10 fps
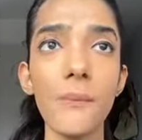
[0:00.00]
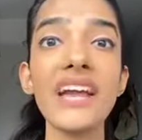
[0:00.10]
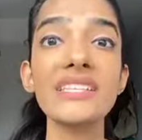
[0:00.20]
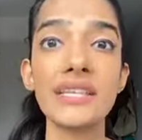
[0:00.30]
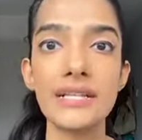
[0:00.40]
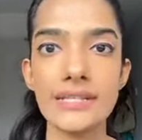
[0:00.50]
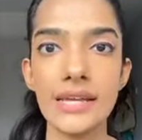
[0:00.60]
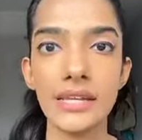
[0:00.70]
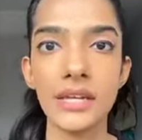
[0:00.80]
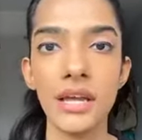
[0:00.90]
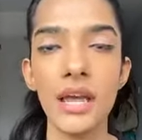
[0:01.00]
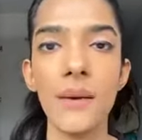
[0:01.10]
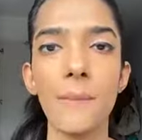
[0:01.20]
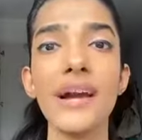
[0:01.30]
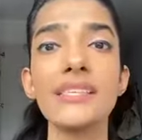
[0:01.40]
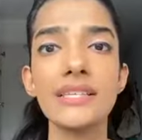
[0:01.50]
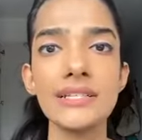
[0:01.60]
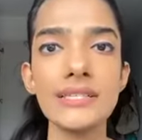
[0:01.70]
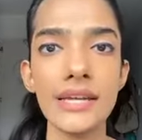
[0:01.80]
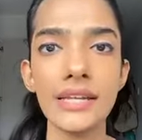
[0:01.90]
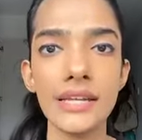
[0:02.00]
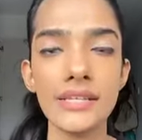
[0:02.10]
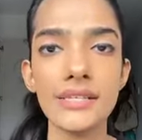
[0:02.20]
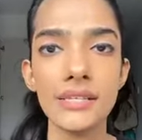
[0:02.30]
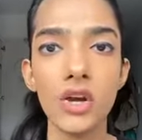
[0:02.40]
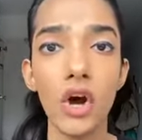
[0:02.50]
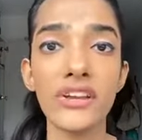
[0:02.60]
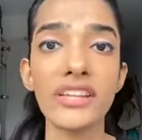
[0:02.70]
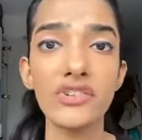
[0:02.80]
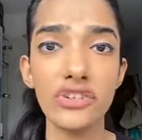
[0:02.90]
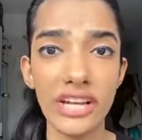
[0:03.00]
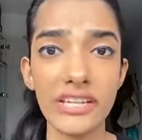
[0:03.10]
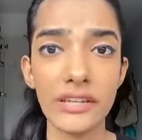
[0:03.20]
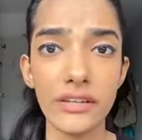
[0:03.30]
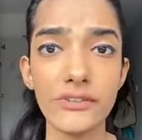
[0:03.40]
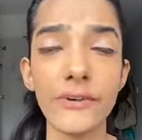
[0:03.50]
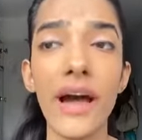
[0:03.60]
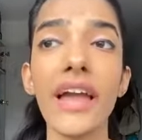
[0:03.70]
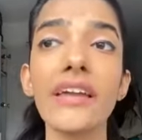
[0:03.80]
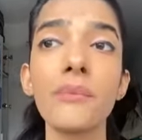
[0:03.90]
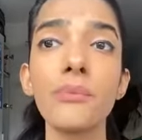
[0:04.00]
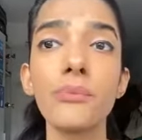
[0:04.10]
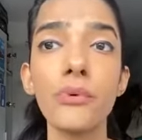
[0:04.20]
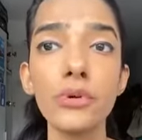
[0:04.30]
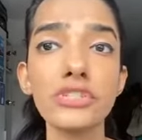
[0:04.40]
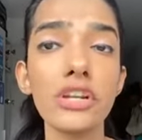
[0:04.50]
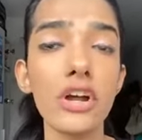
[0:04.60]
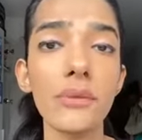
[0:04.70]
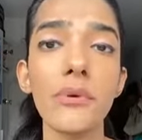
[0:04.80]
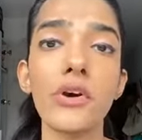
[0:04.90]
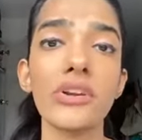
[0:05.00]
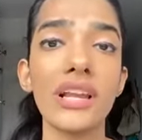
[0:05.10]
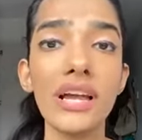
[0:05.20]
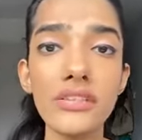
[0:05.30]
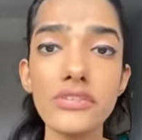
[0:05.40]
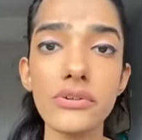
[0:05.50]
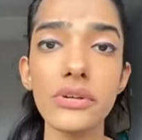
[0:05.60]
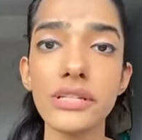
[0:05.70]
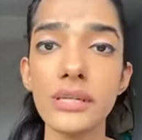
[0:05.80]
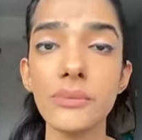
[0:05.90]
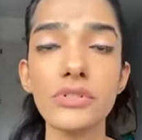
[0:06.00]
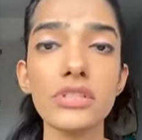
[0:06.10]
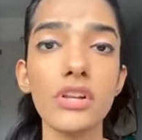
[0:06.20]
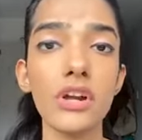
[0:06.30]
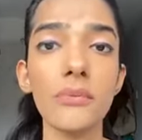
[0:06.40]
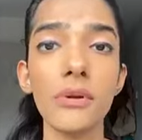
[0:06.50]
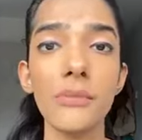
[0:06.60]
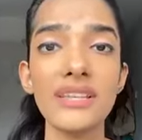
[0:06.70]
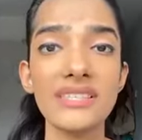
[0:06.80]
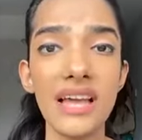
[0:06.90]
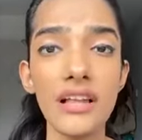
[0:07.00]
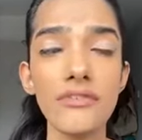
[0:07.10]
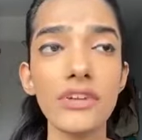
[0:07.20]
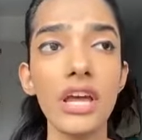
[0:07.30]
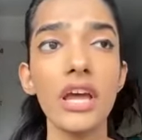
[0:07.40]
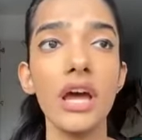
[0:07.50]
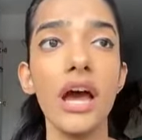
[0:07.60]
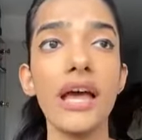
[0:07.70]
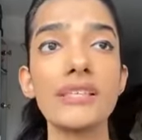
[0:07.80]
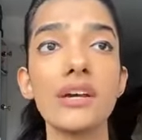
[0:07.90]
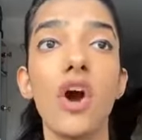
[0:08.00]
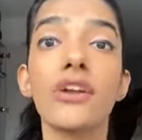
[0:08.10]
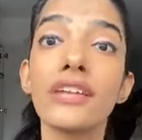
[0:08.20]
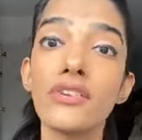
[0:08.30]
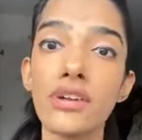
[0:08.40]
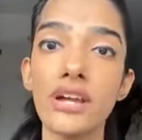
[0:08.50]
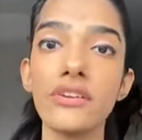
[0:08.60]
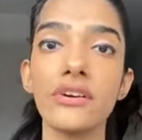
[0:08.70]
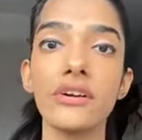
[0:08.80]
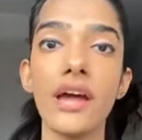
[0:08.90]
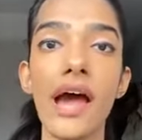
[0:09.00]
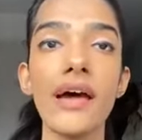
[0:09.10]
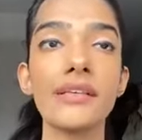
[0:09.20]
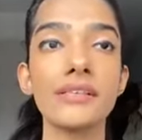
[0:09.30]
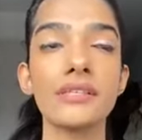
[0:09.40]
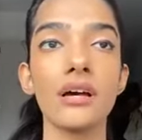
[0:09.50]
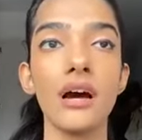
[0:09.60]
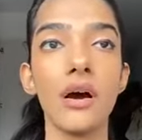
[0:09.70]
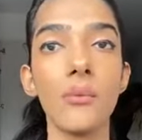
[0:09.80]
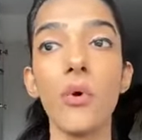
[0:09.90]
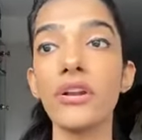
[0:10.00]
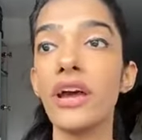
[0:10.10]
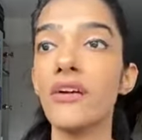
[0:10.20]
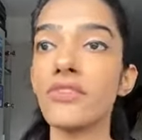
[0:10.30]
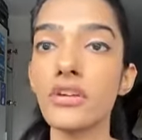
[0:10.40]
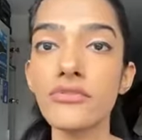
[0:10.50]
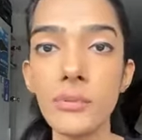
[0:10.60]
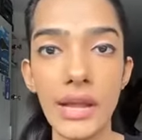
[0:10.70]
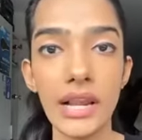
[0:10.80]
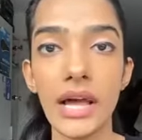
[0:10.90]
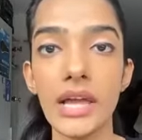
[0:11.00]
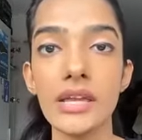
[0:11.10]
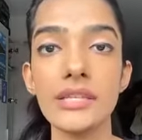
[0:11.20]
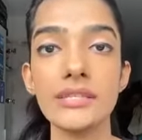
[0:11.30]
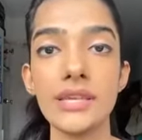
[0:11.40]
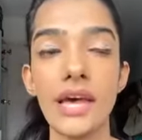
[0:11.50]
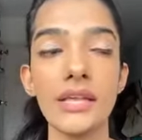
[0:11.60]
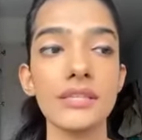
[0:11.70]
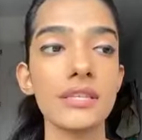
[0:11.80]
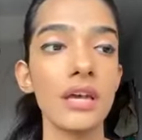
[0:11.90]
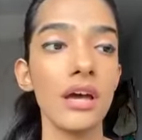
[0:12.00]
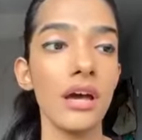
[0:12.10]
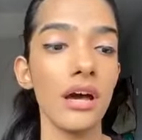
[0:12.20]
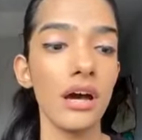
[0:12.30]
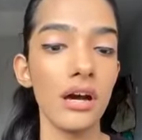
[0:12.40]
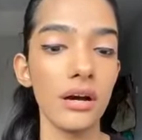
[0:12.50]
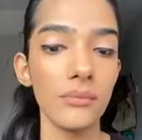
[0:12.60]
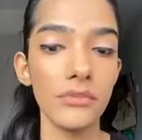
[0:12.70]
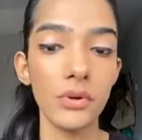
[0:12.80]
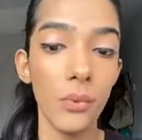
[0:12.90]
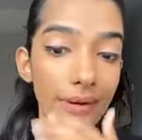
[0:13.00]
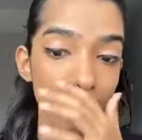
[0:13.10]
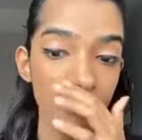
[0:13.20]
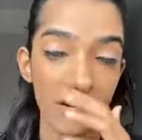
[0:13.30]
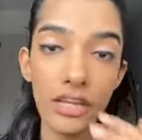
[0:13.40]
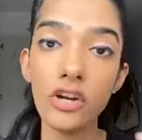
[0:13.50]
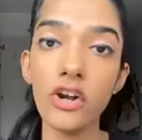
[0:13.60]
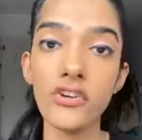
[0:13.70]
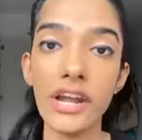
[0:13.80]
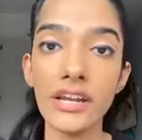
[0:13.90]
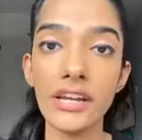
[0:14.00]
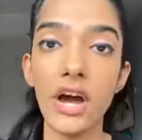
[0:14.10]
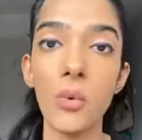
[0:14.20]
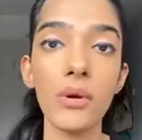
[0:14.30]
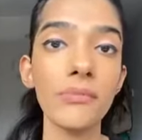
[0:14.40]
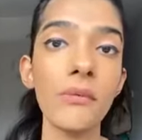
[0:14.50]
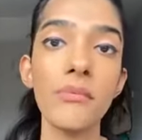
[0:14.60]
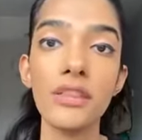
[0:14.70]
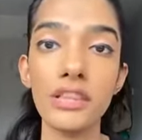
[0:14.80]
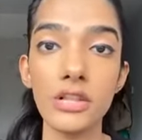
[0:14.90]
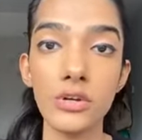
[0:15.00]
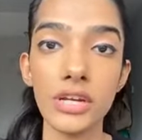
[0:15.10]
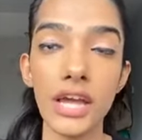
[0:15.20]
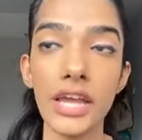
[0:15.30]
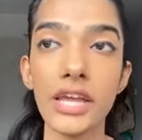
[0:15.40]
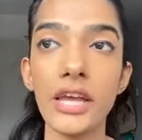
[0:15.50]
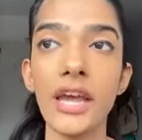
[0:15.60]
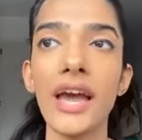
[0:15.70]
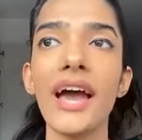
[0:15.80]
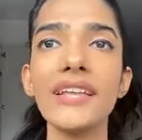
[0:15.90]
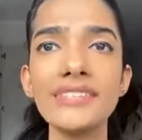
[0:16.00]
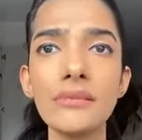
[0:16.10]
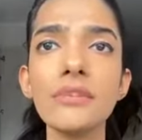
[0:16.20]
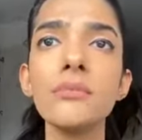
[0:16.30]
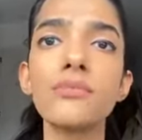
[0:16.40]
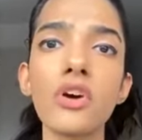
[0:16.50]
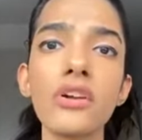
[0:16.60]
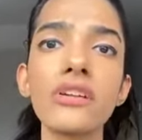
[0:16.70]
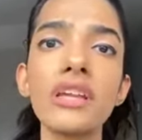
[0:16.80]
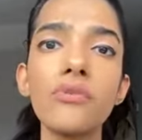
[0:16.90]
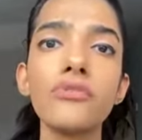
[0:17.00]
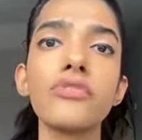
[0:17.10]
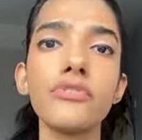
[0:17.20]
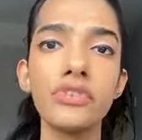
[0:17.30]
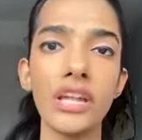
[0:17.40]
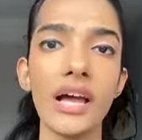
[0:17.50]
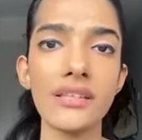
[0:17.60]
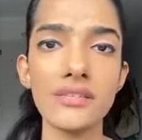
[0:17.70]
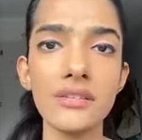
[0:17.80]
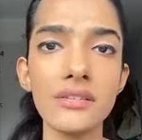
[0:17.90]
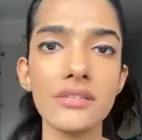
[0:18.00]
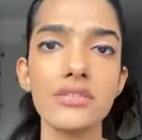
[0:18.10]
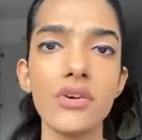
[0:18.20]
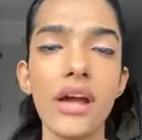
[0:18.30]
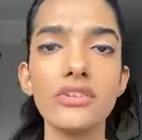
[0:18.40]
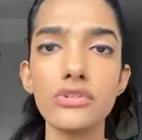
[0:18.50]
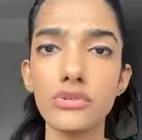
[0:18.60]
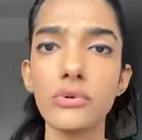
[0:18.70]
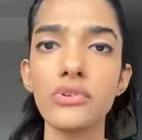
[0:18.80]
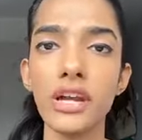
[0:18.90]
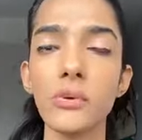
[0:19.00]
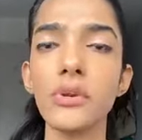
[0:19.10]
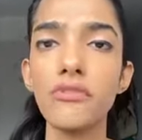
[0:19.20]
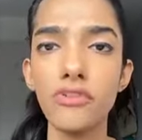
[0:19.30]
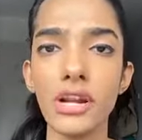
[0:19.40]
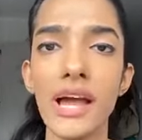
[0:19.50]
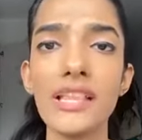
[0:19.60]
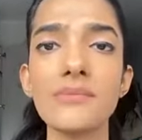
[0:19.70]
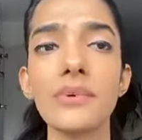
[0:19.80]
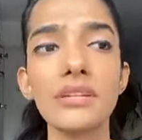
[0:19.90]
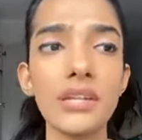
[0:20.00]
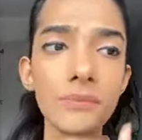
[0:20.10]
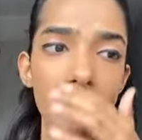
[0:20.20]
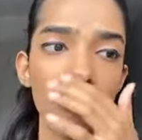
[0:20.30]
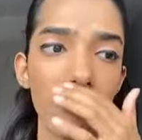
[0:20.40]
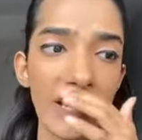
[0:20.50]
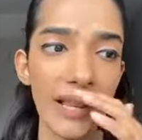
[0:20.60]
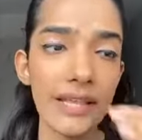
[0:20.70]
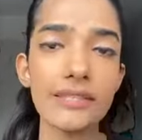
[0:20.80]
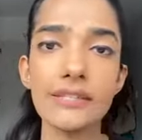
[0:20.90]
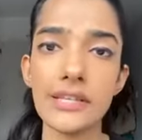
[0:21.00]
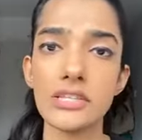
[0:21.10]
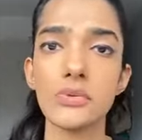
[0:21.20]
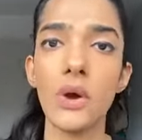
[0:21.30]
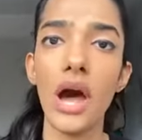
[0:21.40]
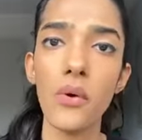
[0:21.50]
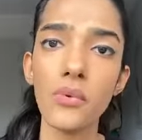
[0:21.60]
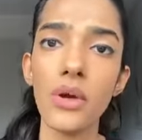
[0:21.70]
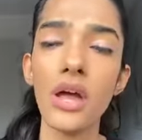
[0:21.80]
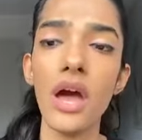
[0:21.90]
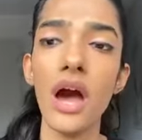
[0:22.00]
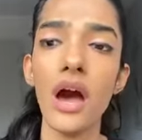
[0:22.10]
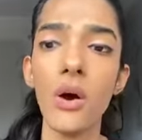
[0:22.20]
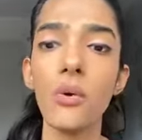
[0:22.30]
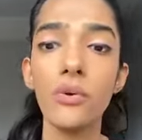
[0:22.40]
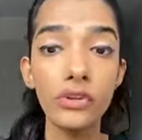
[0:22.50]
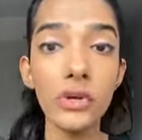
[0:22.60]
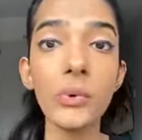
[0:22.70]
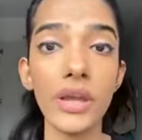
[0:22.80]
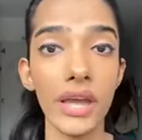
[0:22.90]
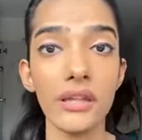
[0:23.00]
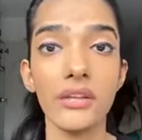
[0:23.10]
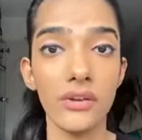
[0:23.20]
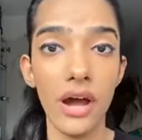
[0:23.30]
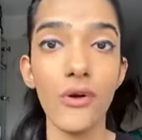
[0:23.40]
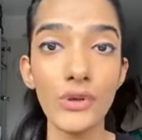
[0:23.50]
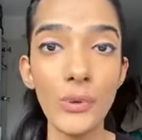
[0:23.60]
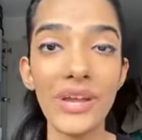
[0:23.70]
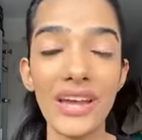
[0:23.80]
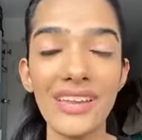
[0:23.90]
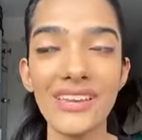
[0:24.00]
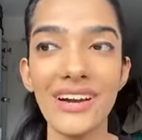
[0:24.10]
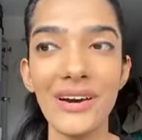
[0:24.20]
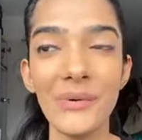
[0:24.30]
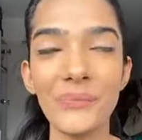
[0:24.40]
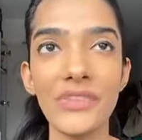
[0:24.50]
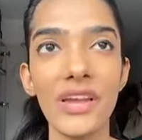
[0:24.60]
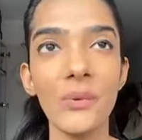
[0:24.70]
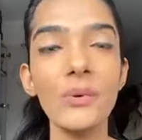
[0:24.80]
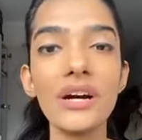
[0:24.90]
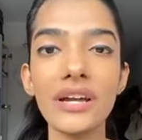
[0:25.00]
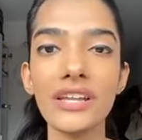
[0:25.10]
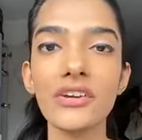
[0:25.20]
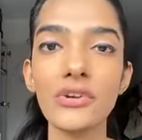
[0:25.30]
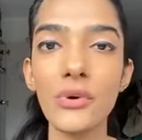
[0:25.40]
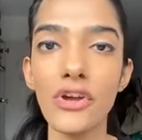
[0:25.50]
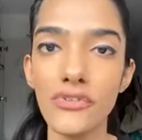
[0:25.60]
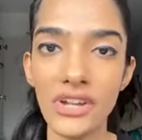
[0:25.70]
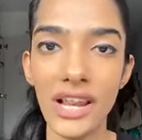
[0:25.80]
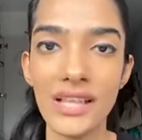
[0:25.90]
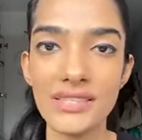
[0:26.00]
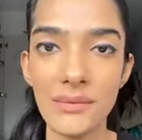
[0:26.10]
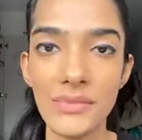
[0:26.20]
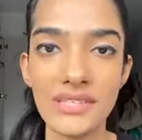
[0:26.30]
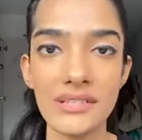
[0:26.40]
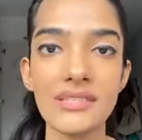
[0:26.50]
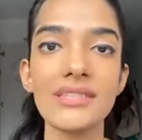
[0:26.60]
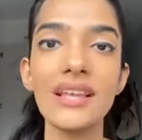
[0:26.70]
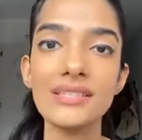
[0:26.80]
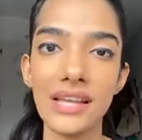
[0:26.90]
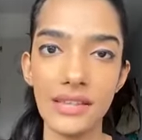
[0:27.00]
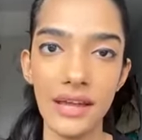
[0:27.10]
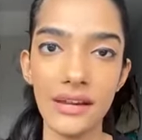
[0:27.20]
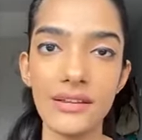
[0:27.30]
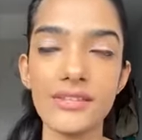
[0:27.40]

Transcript: skill set. My skill set is content writing. So I post a lot about client stories. I post a lot about myself as a content writer, as what I have done for my clients, as what I'm working on right now, what my month looked like, and something broader even for freelancers. So I just don't write only for clients, but tips for freelancers as to how you can work and grow your freelancing business, things like that.